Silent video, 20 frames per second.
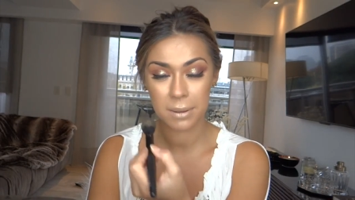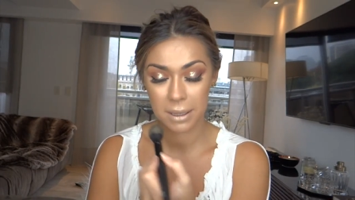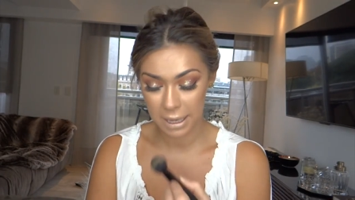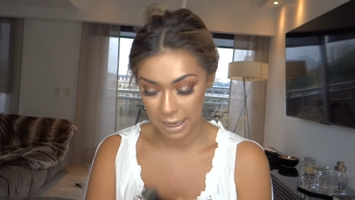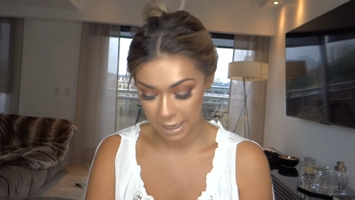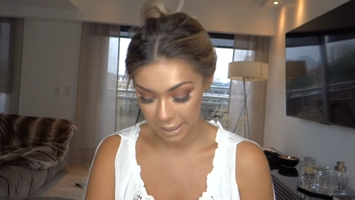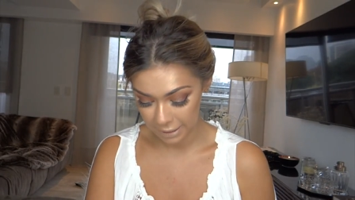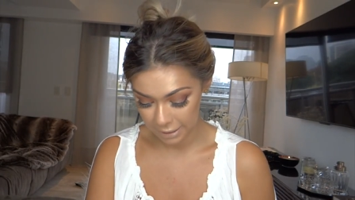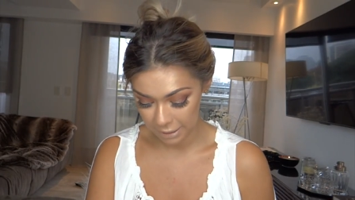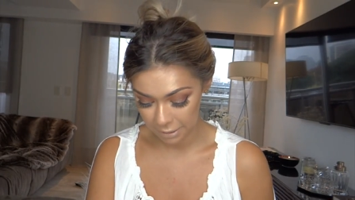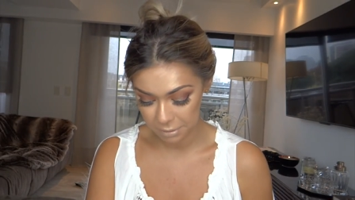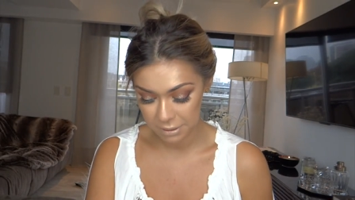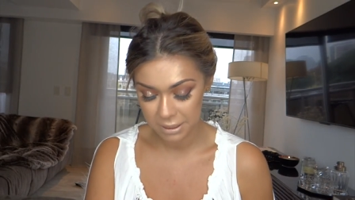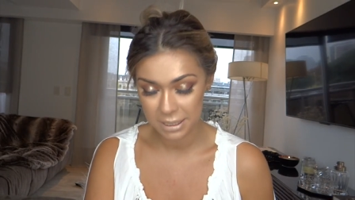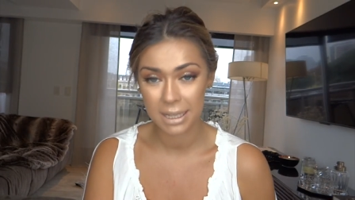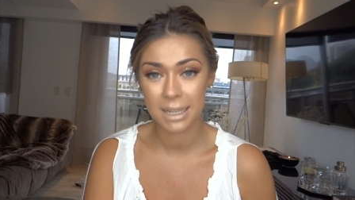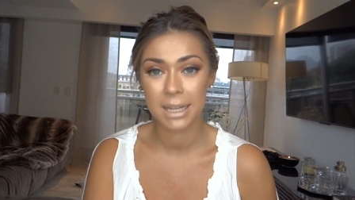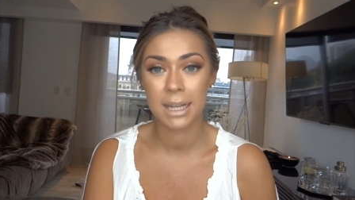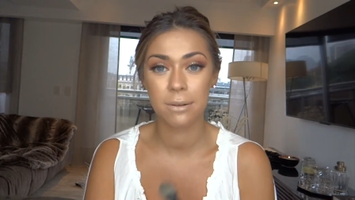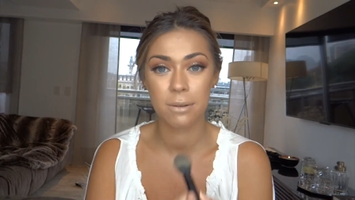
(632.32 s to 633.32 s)
Any
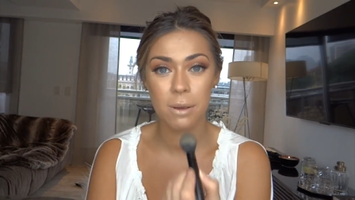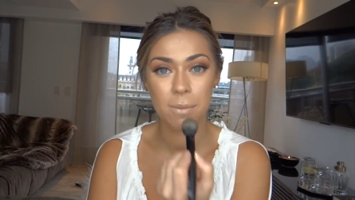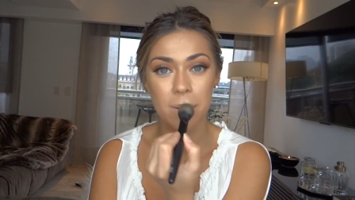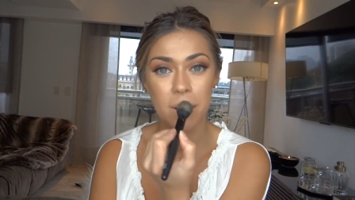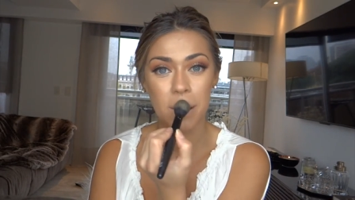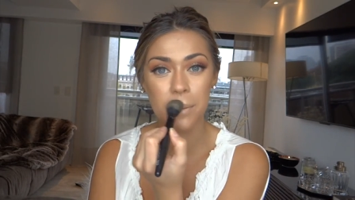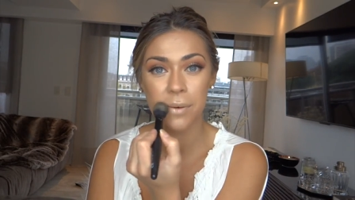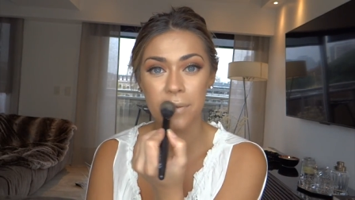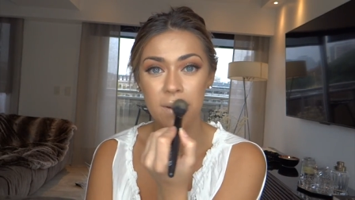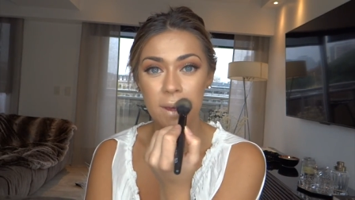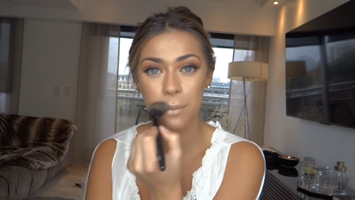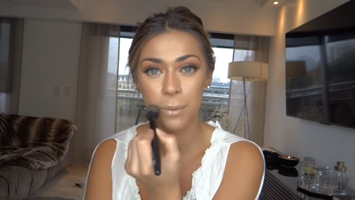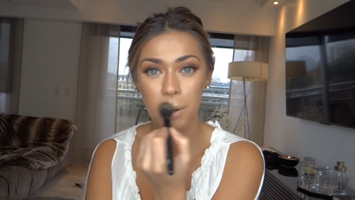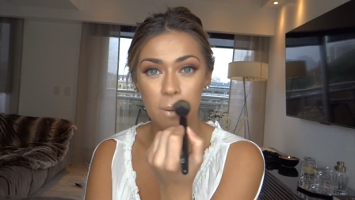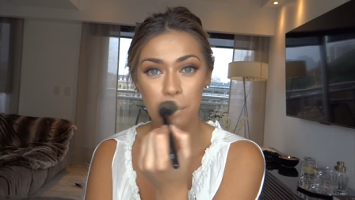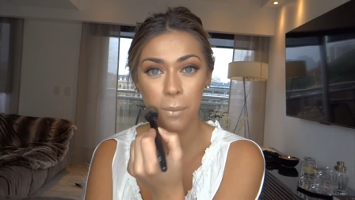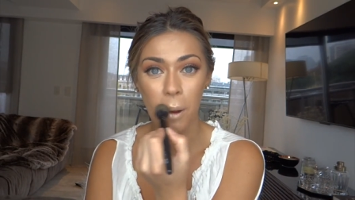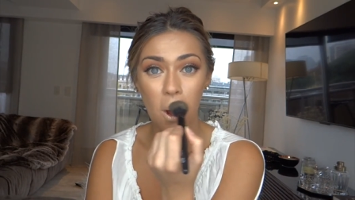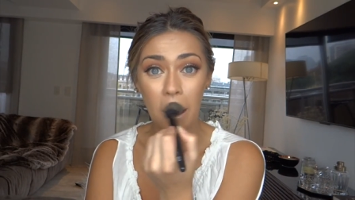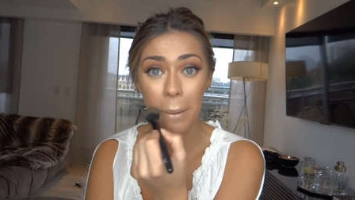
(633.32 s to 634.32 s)
lipstick that we put up of it
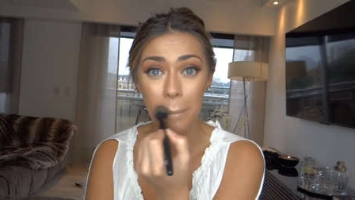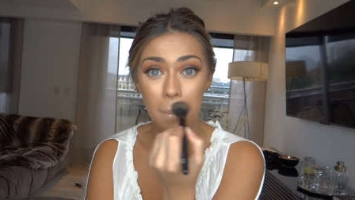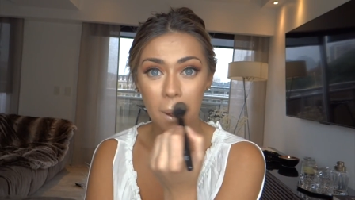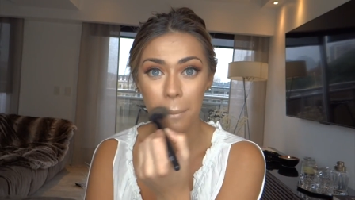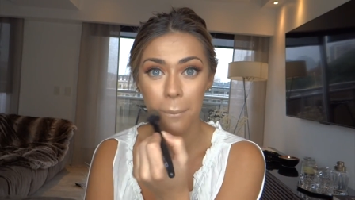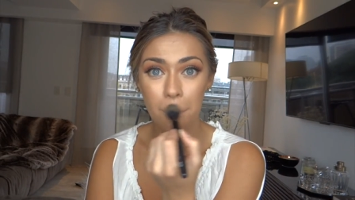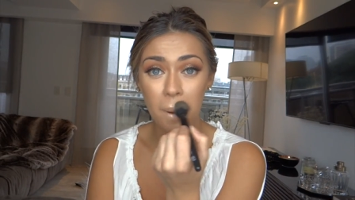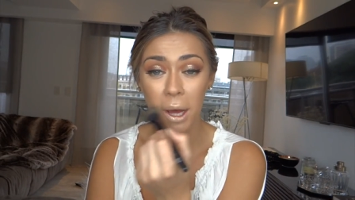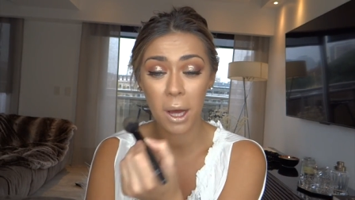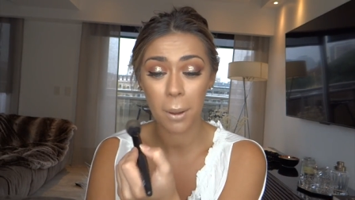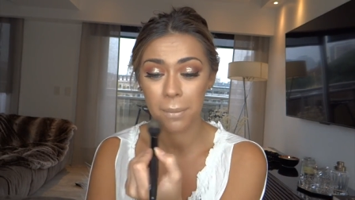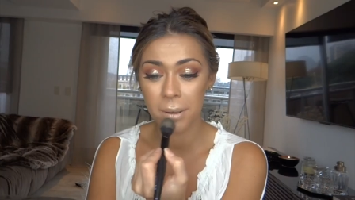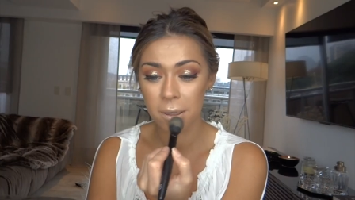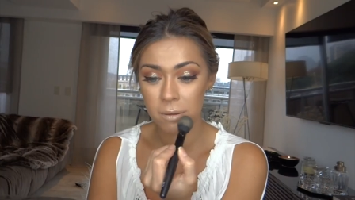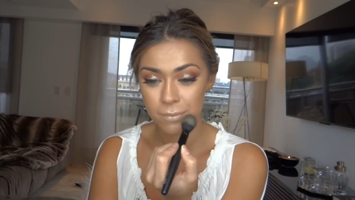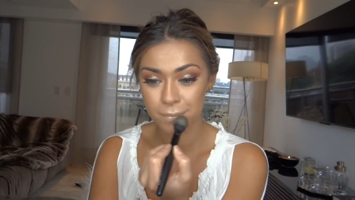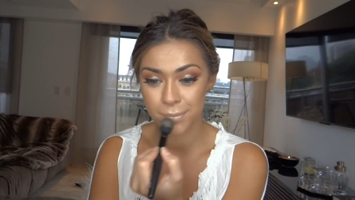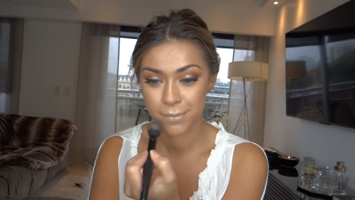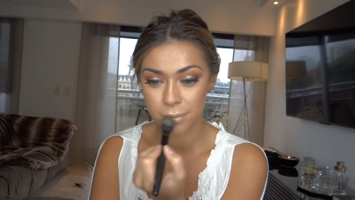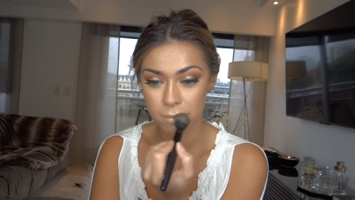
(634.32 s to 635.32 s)
will pop. Pop!
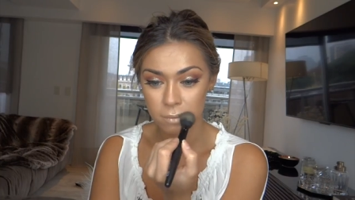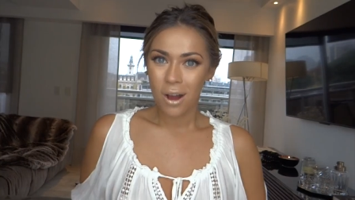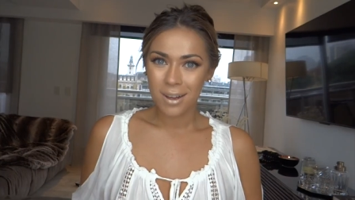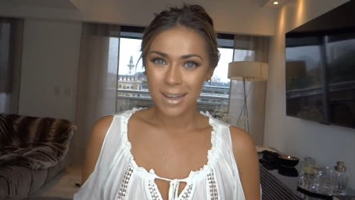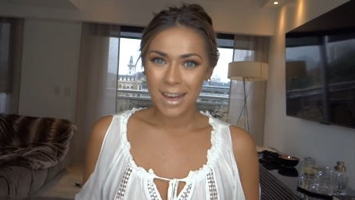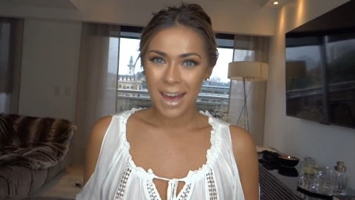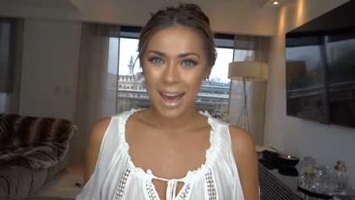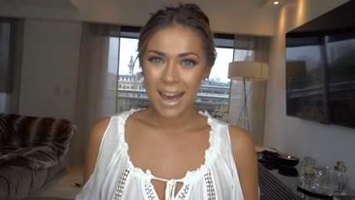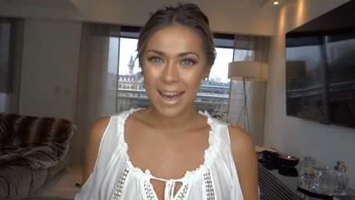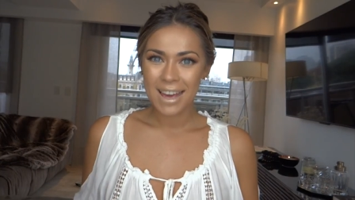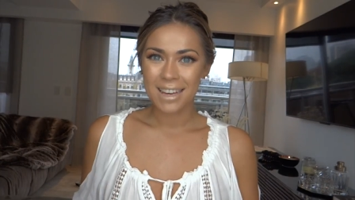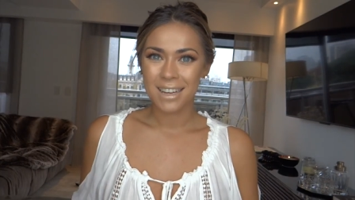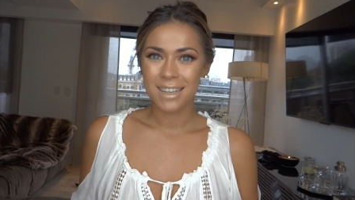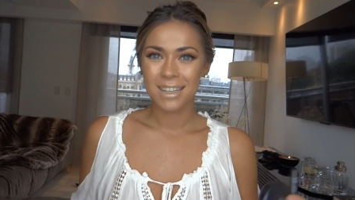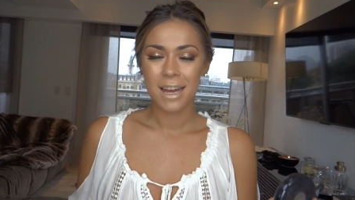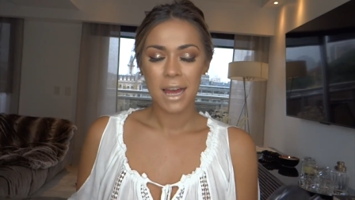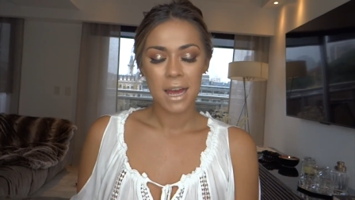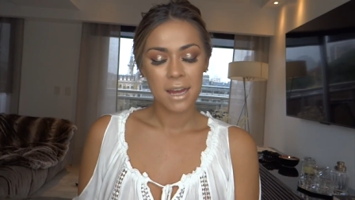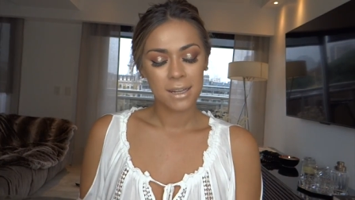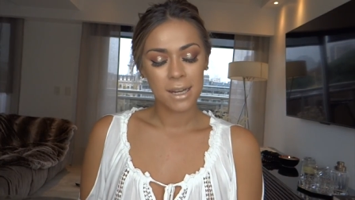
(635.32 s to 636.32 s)
Okay,
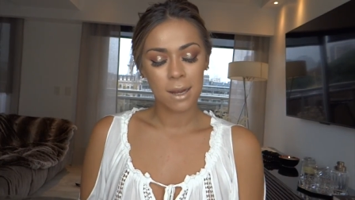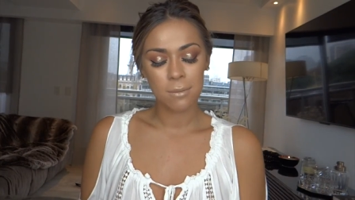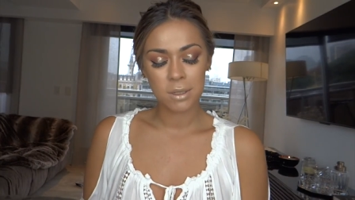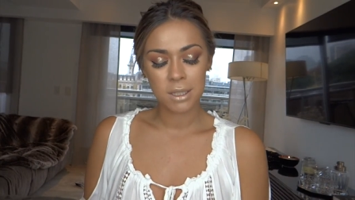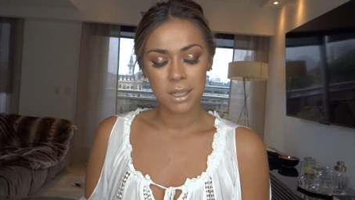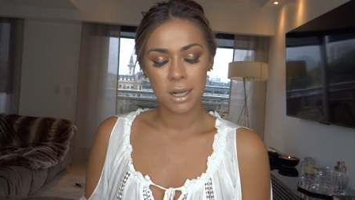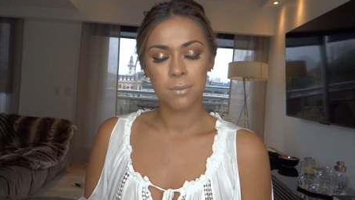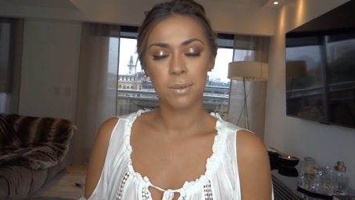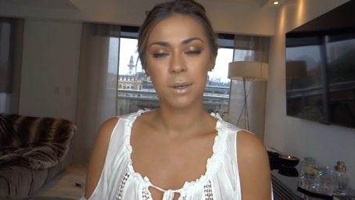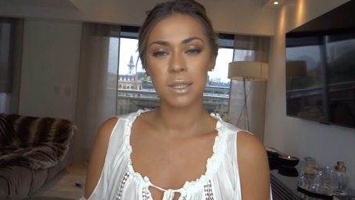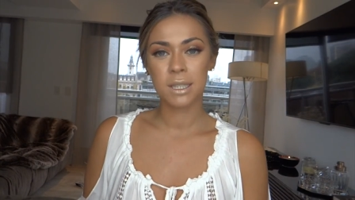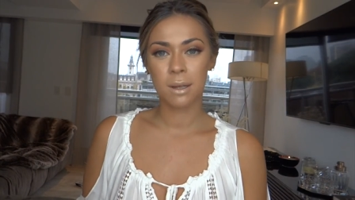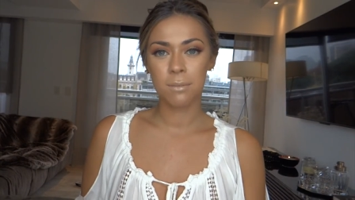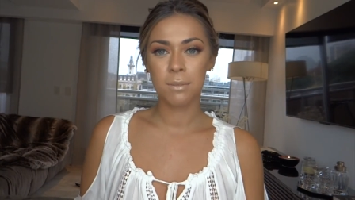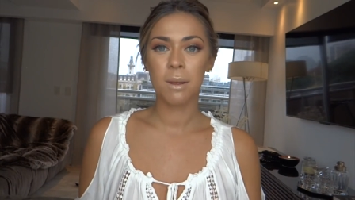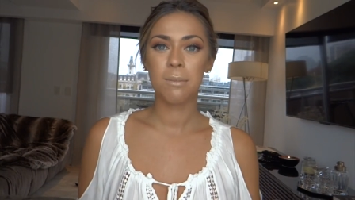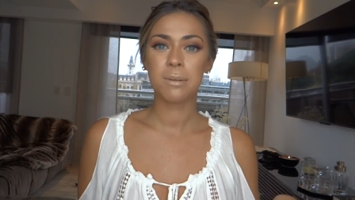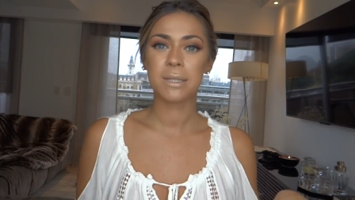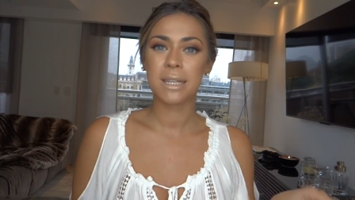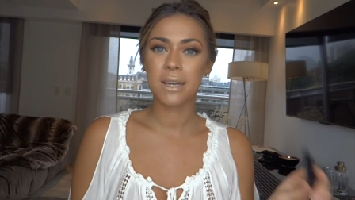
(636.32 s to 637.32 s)
now I'm just going to put some
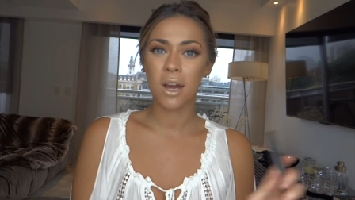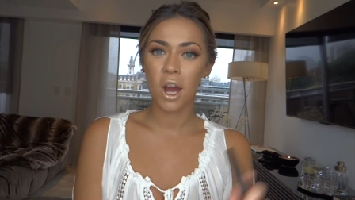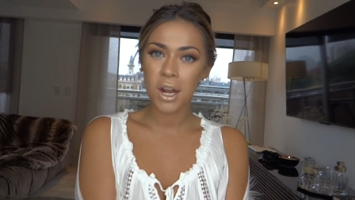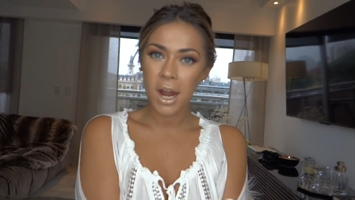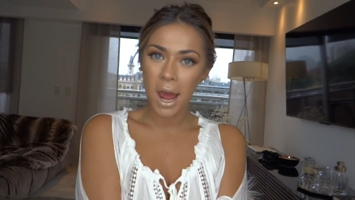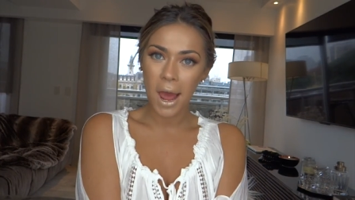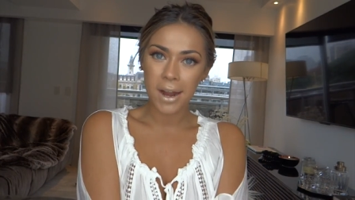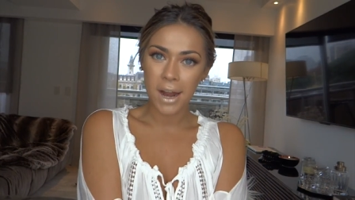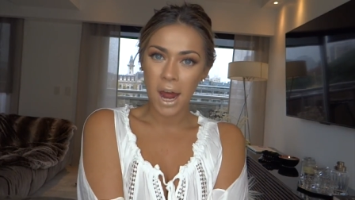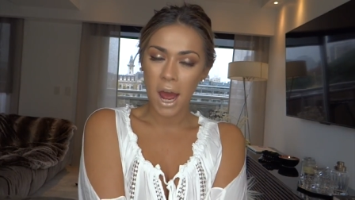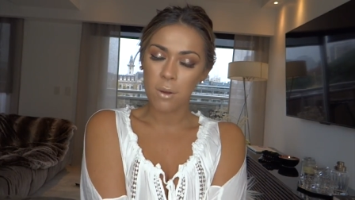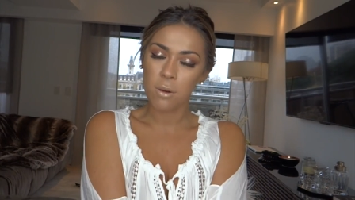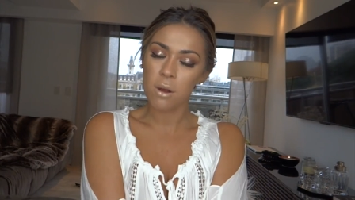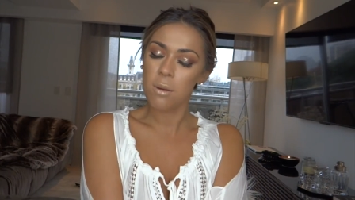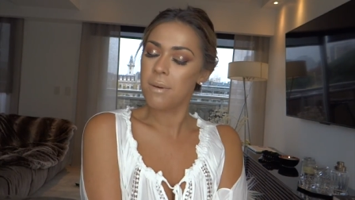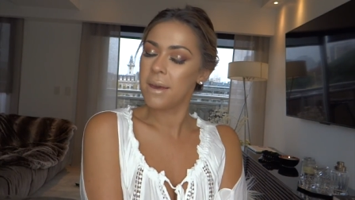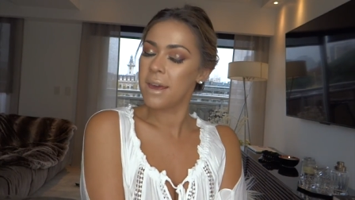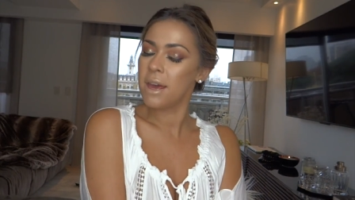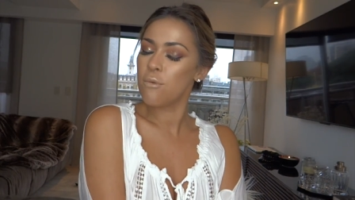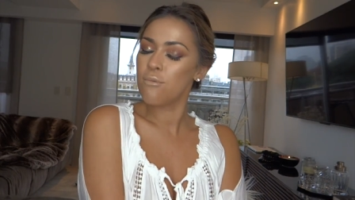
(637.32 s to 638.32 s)
lipstick on and I will
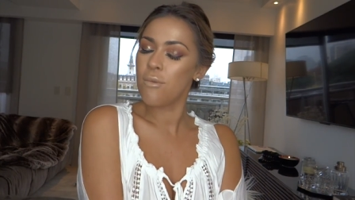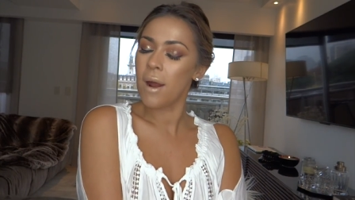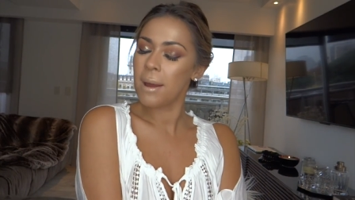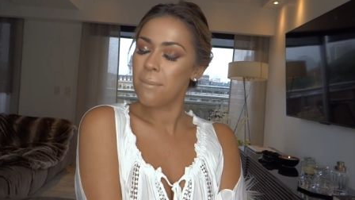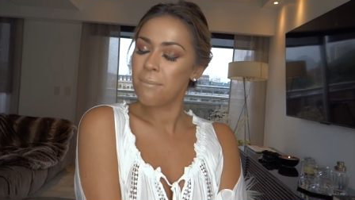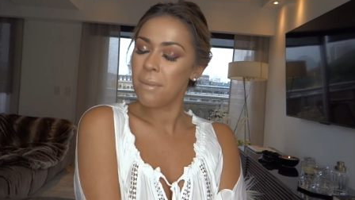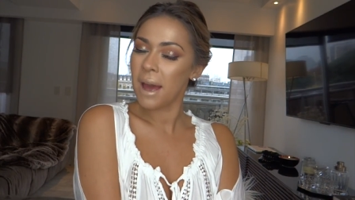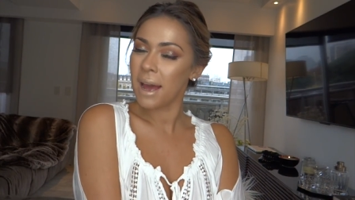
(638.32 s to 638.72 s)
be right